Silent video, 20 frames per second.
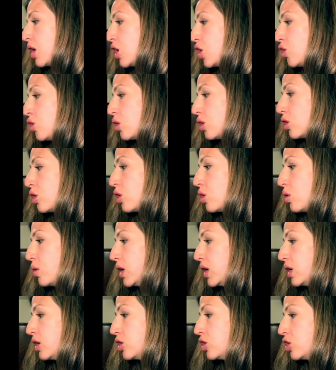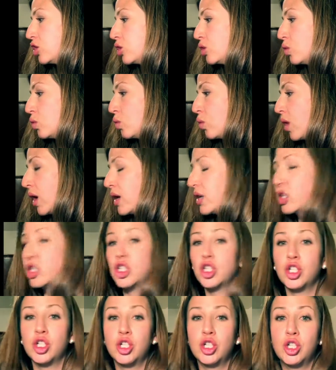you're going to want
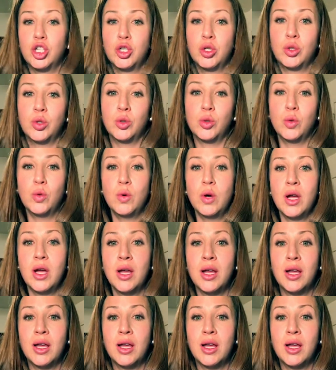to